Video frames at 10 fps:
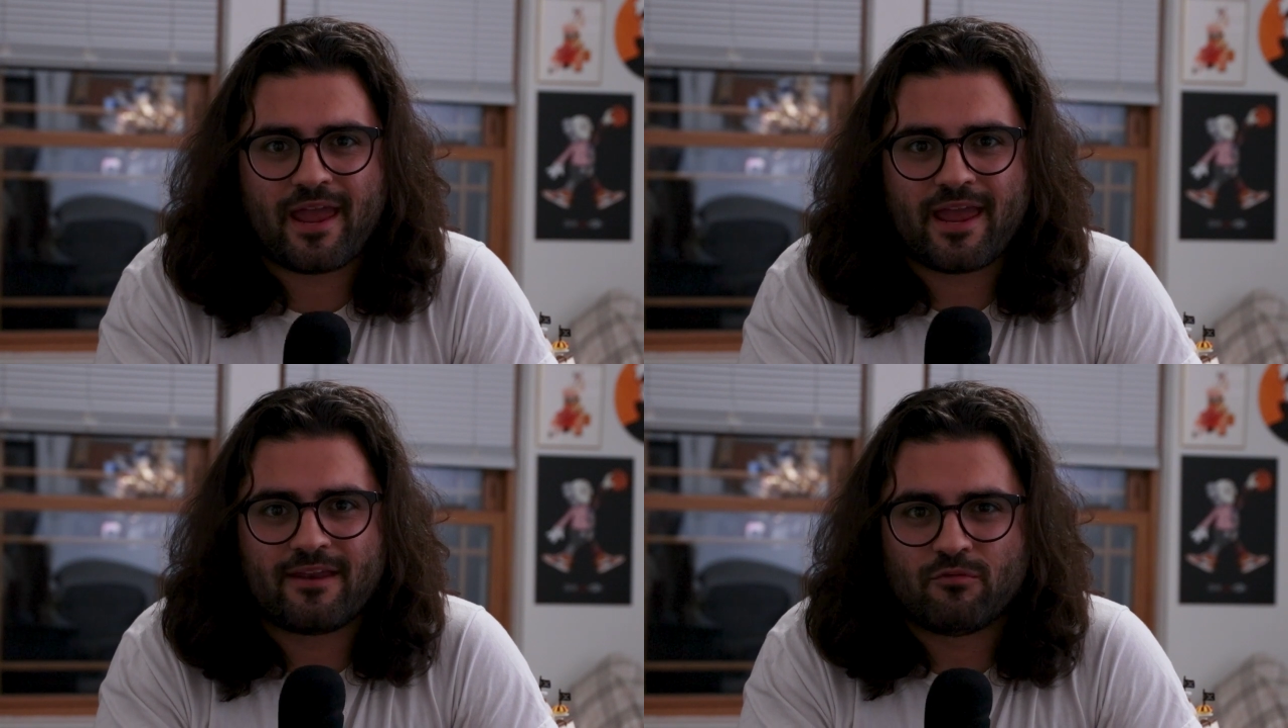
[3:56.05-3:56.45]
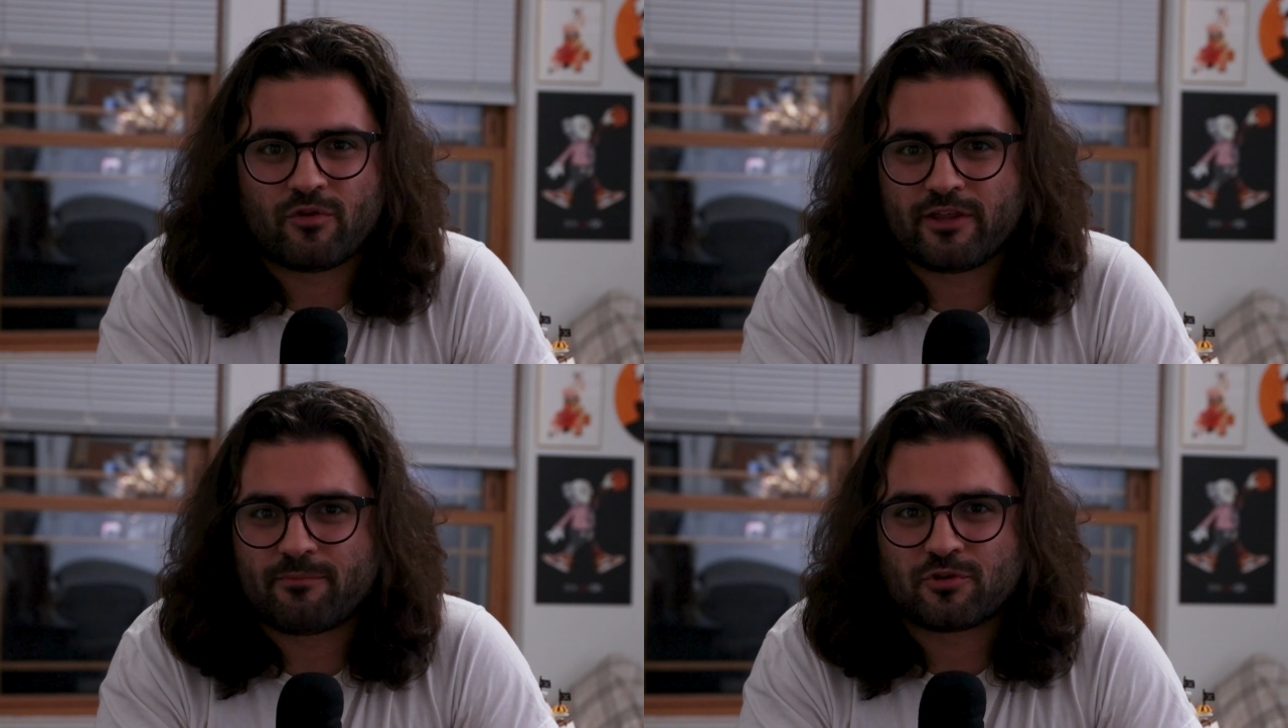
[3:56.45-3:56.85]
and
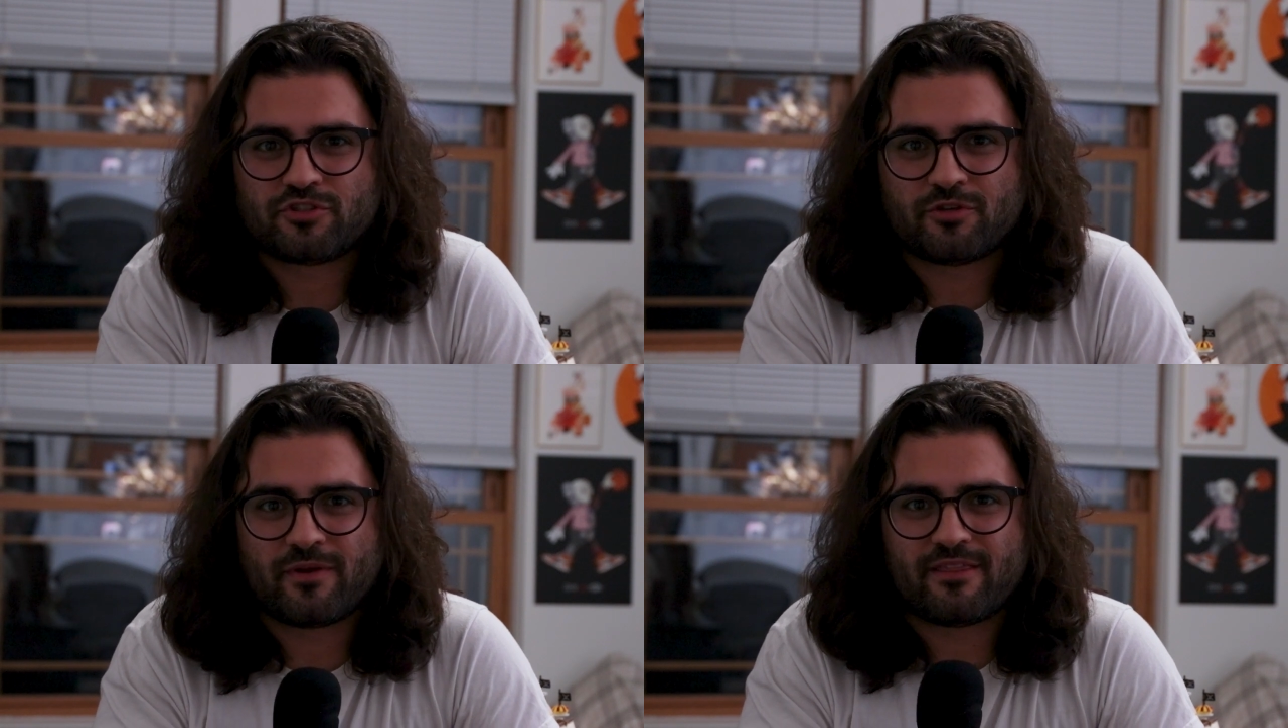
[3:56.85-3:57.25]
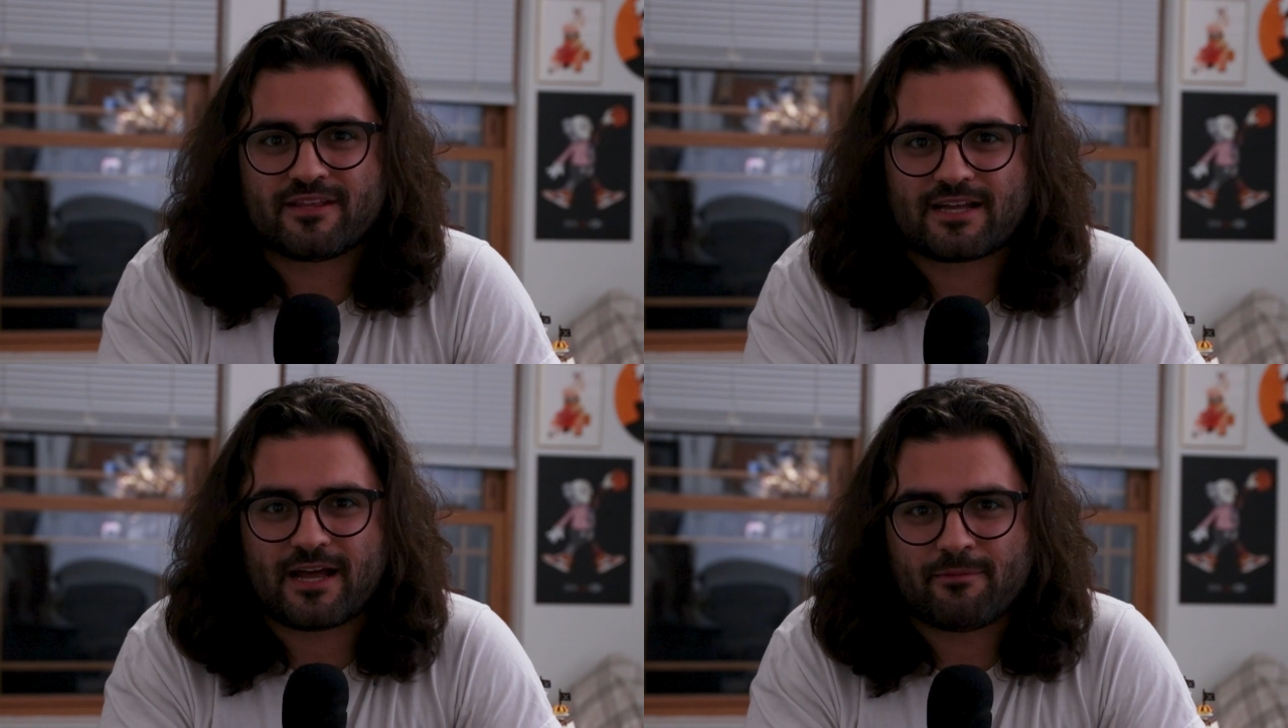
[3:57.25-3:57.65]
really pursuing
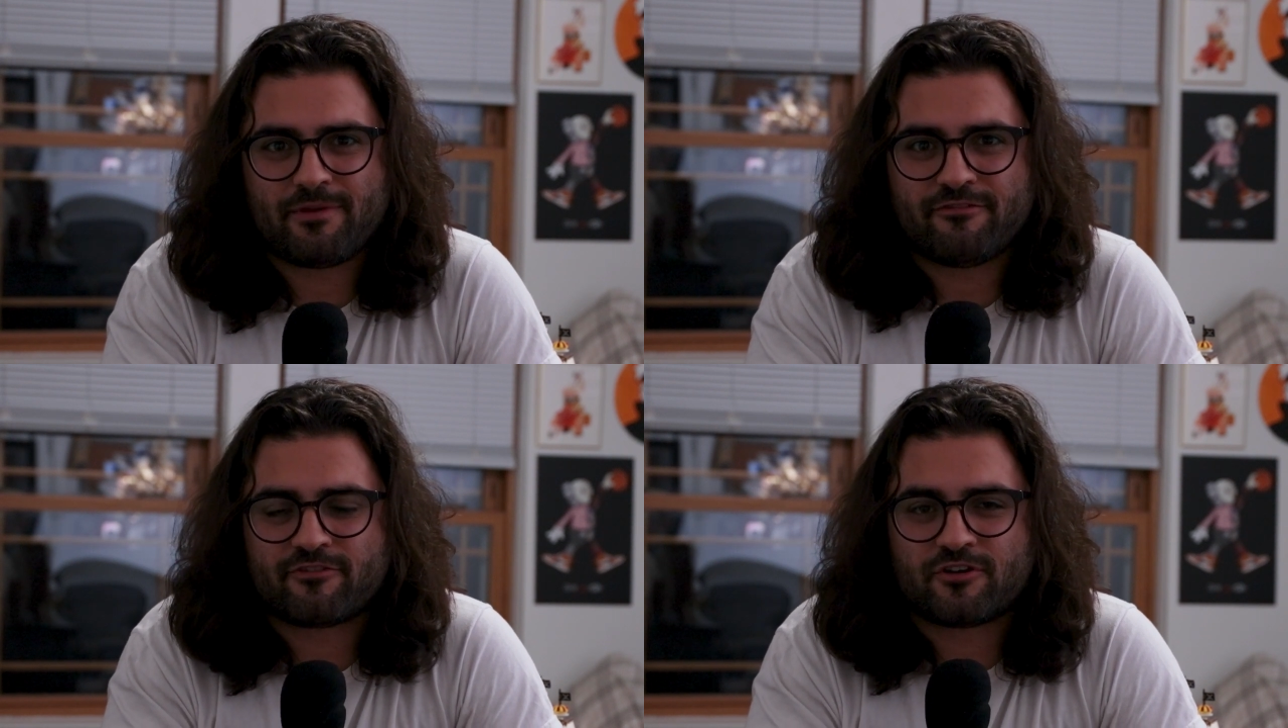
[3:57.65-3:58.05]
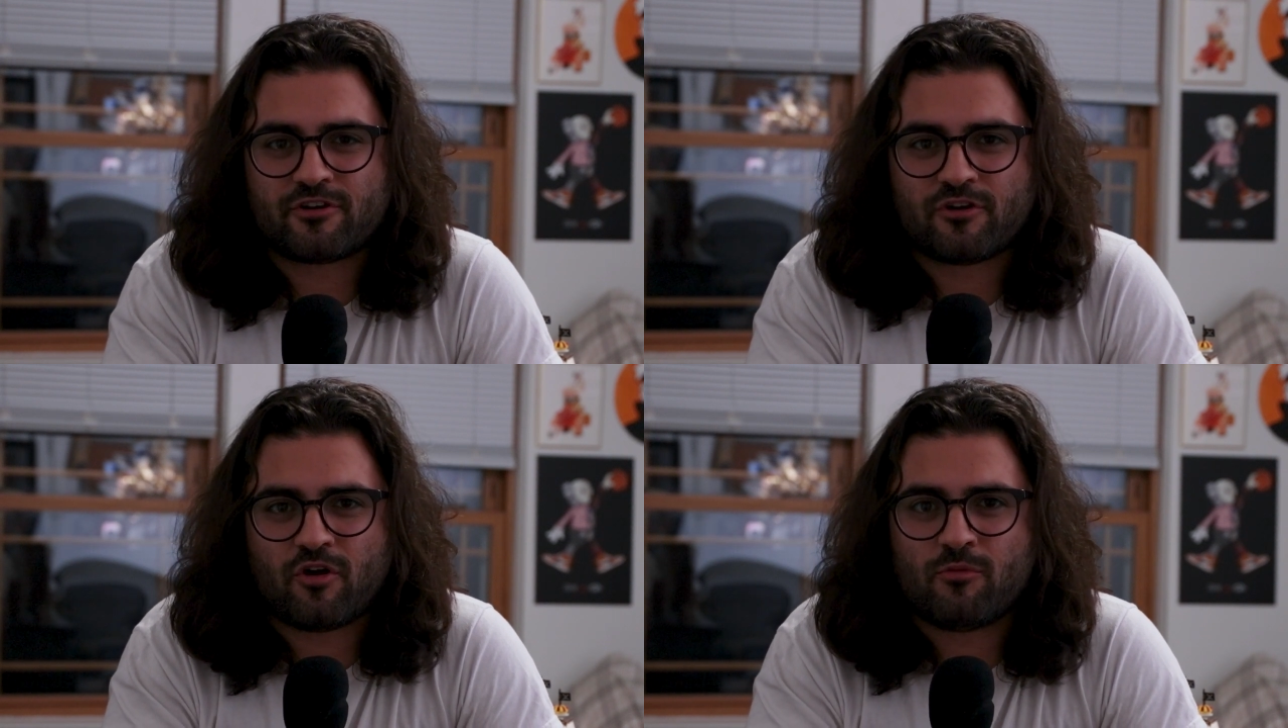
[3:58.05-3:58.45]
this hobby
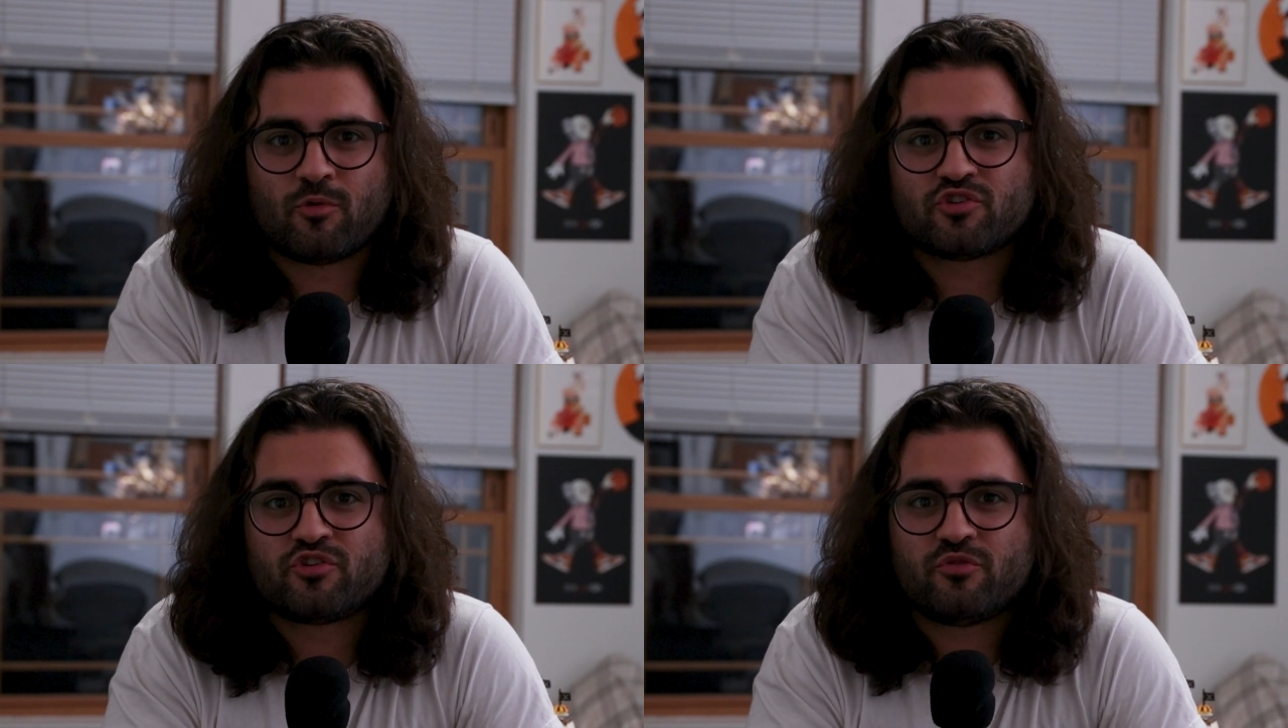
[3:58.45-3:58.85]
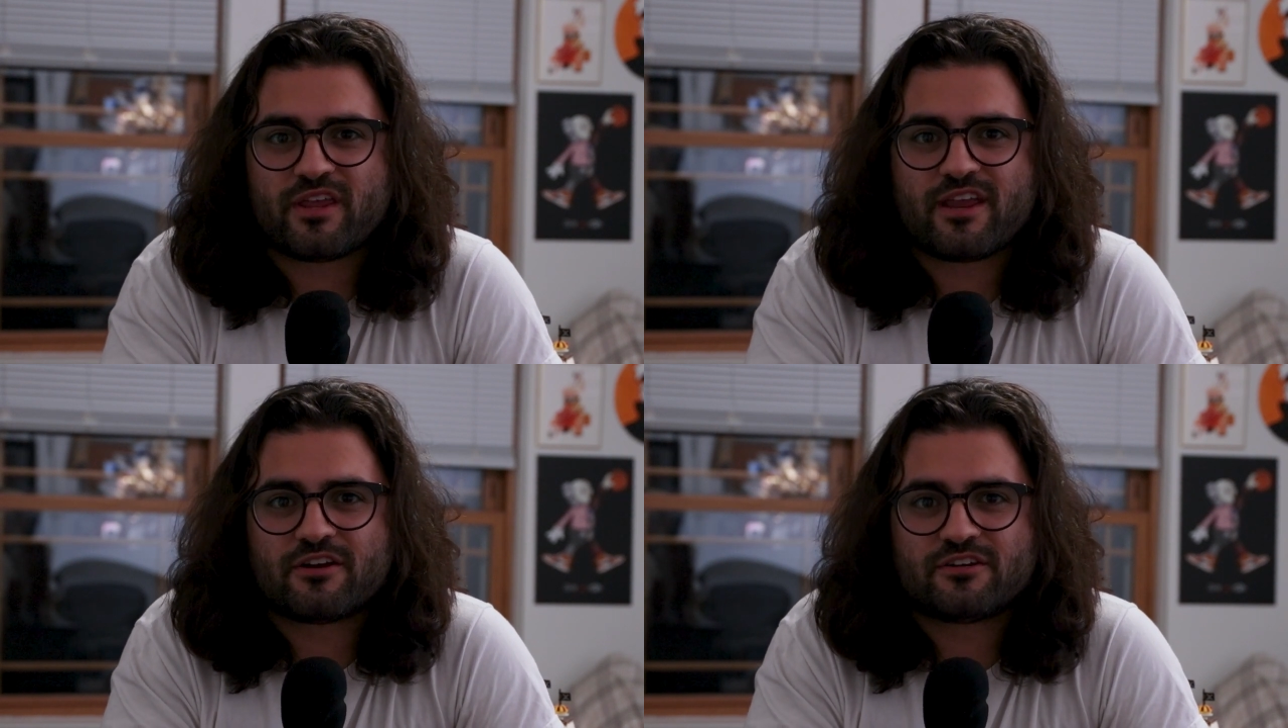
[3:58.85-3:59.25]
for almost 2
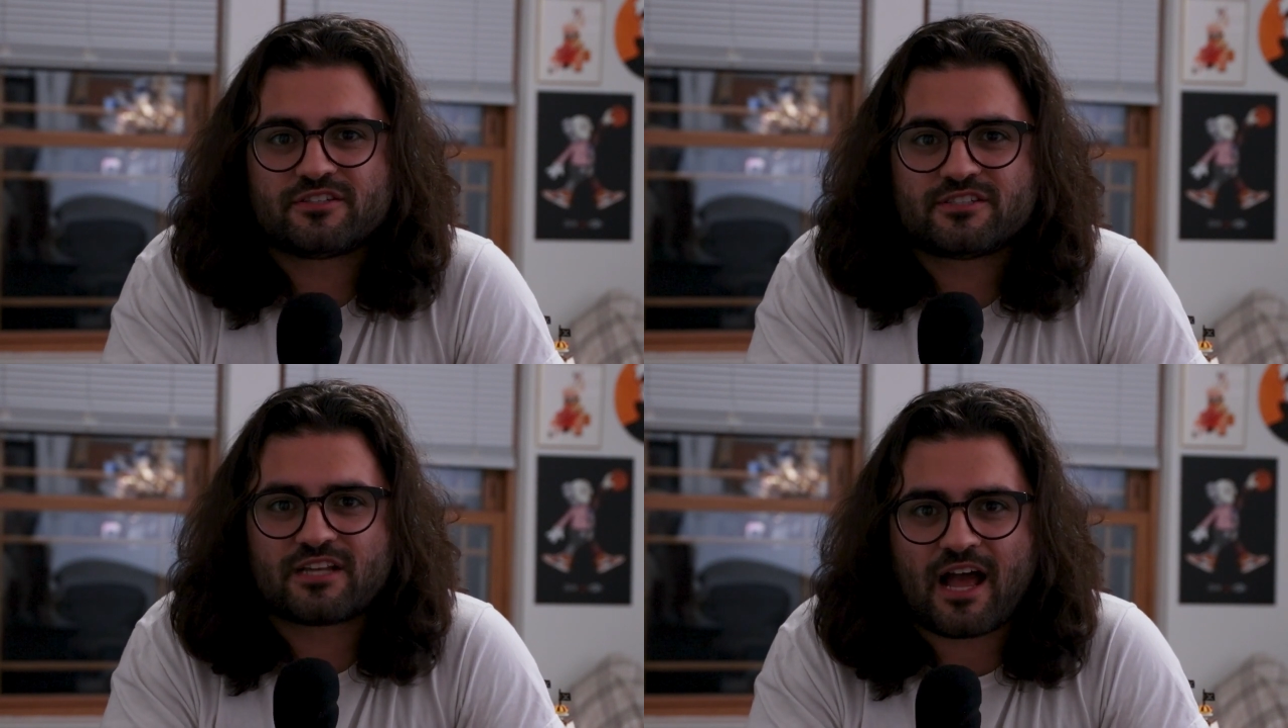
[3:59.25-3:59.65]
years,